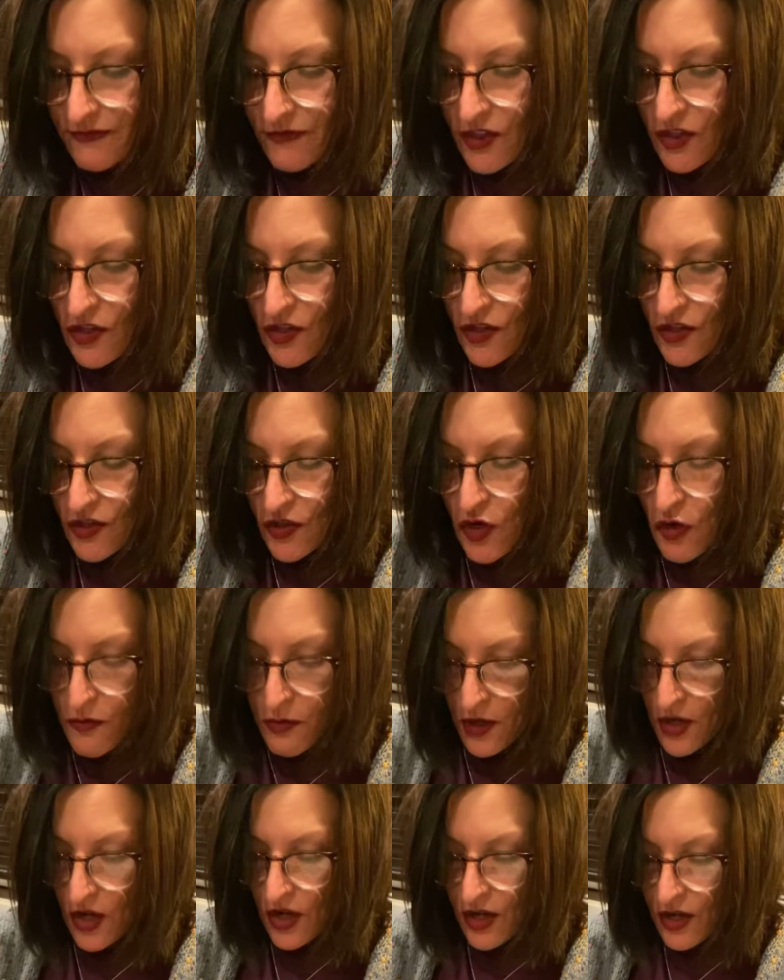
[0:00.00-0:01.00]
The
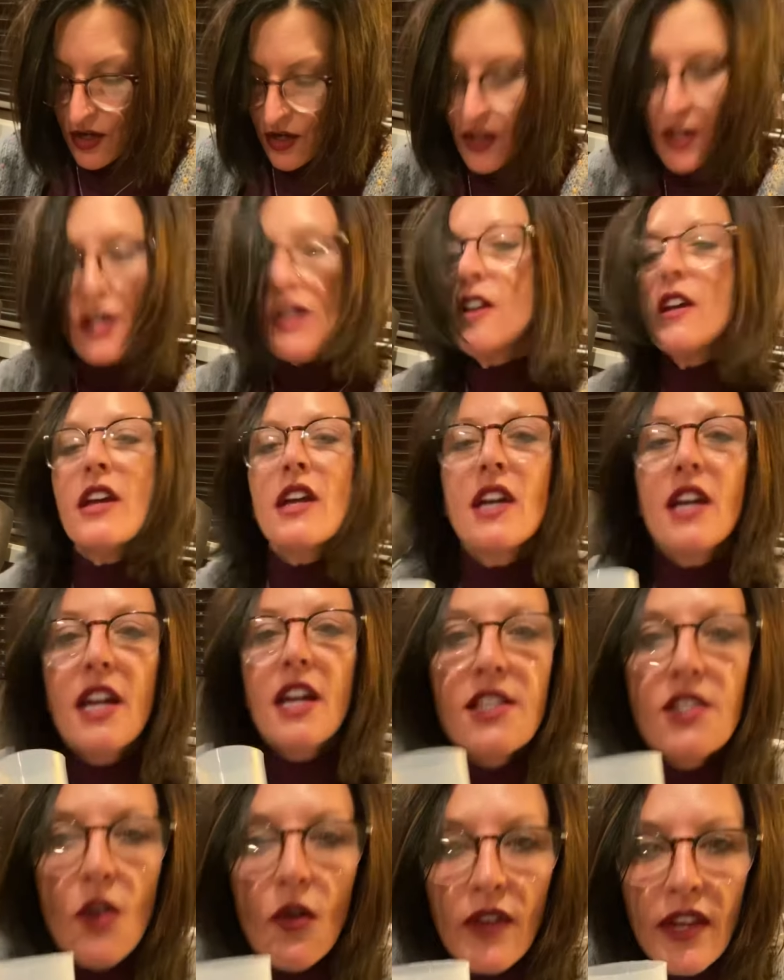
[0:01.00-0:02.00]
scooper
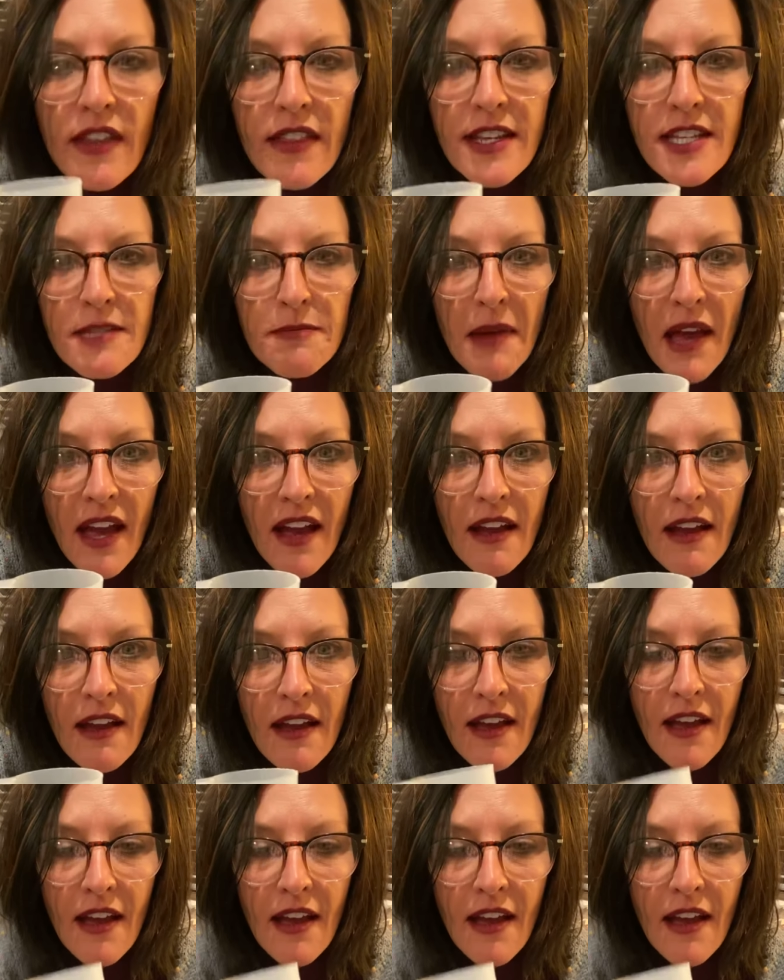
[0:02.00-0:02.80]
is only this big